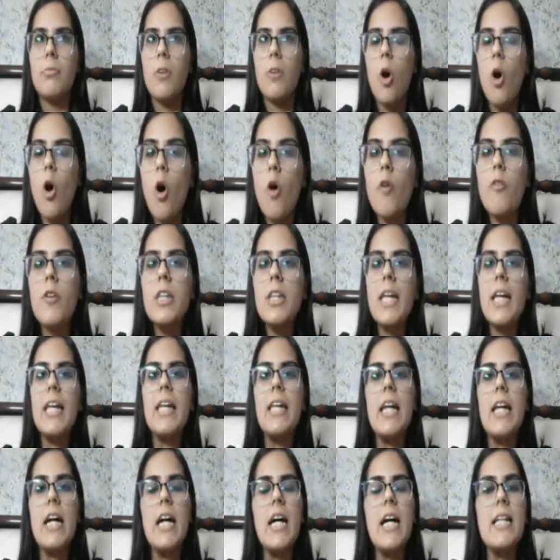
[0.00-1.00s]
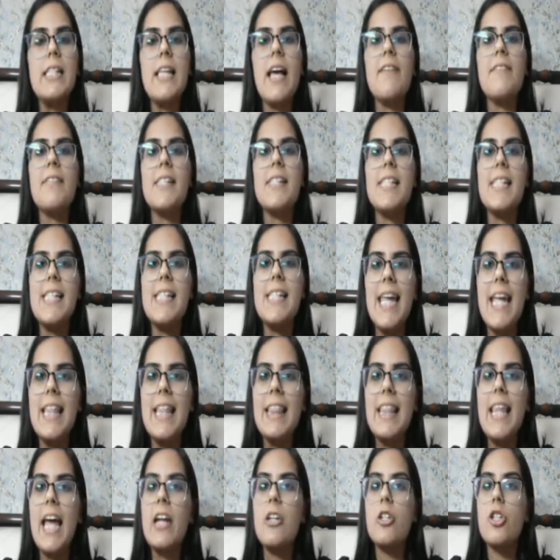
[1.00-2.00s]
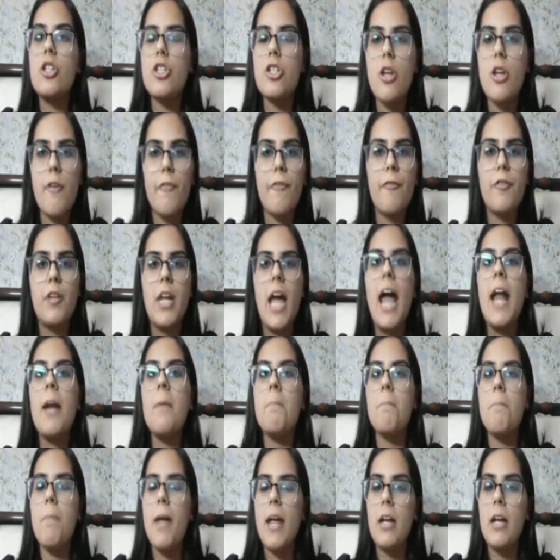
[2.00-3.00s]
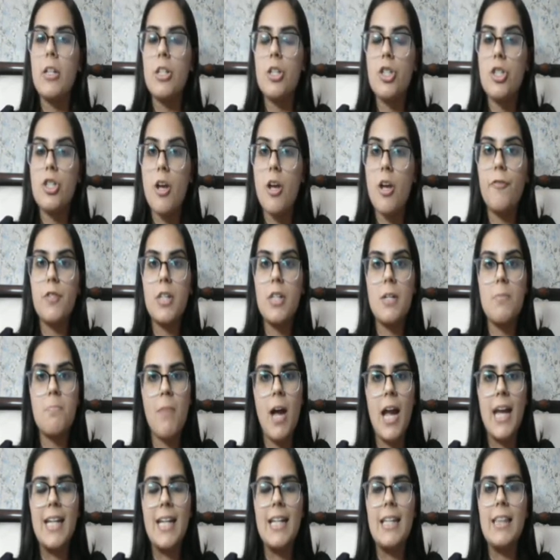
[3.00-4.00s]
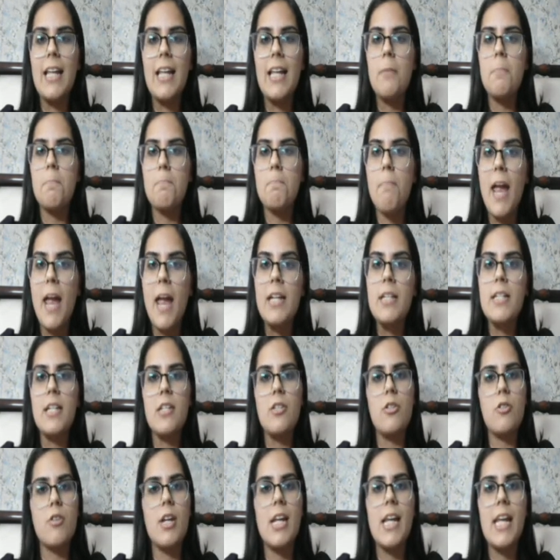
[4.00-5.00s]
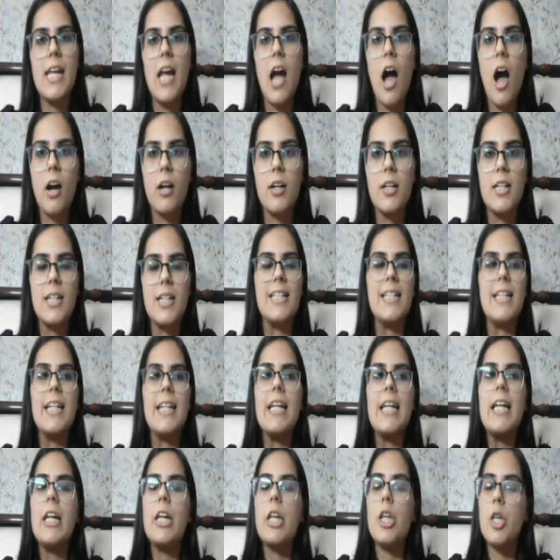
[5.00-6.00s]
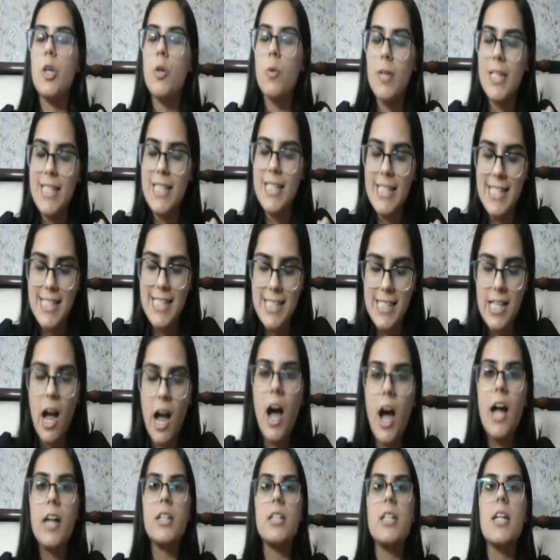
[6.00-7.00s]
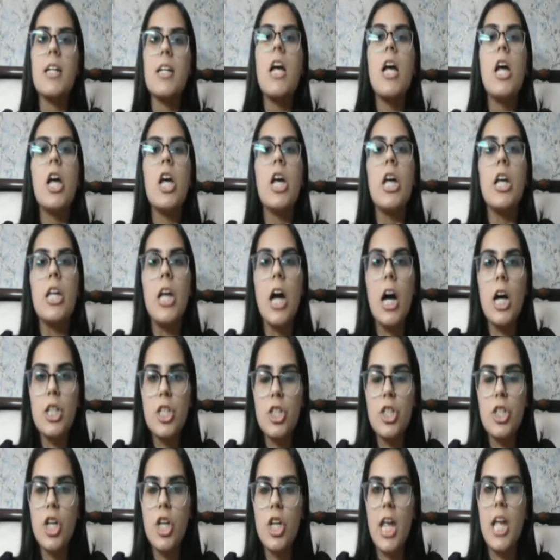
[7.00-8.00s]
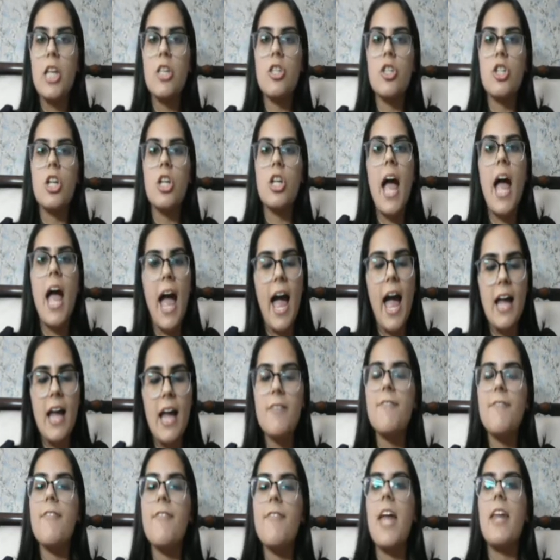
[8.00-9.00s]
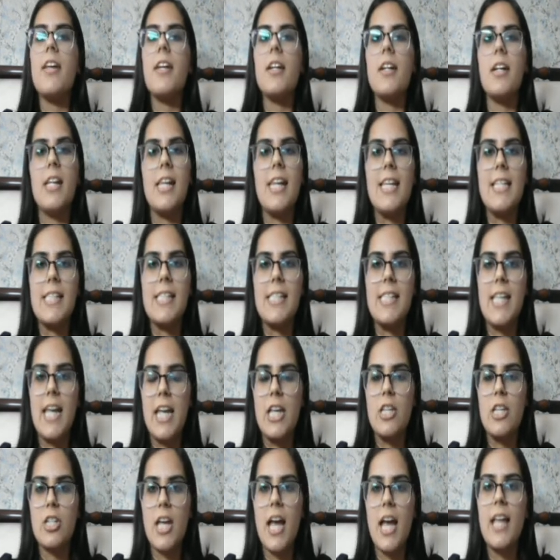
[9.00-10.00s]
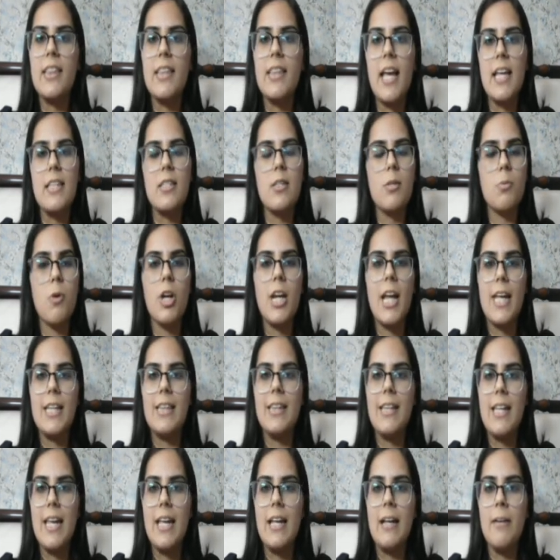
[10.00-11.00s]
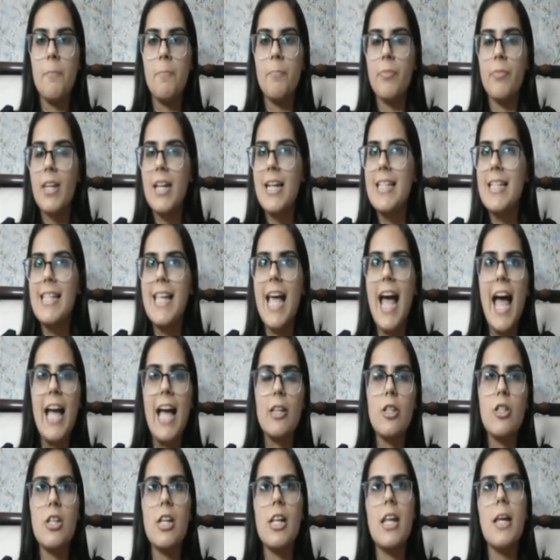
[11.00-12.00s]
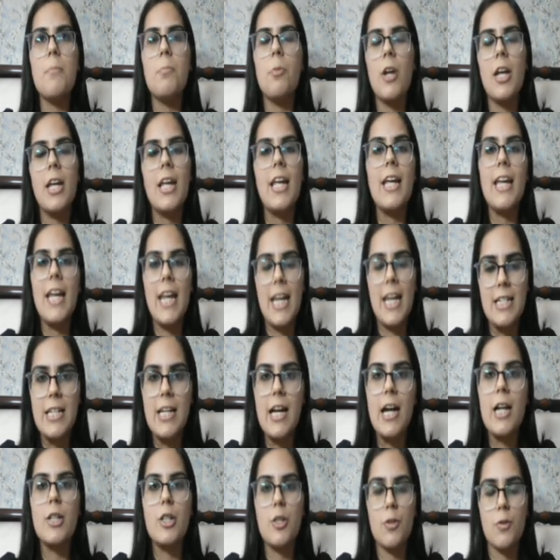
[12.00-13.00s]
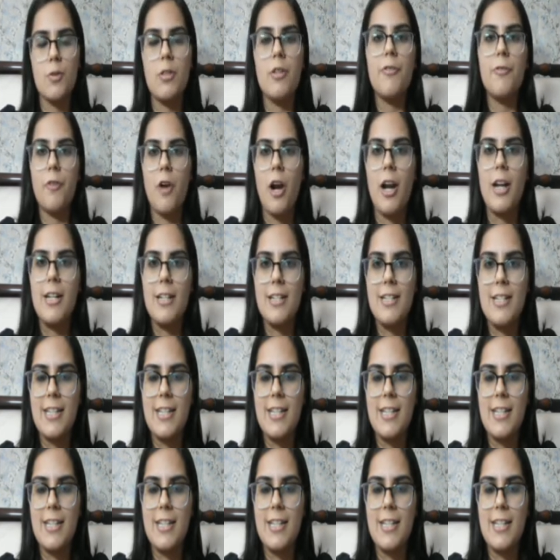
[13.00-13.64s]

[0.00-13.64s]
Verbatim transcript: over the years, I've seen that shift and shift in mind, and that bent has really occurred. You can start a change at a very early stage. And that's what I think is actually bringing India to the front.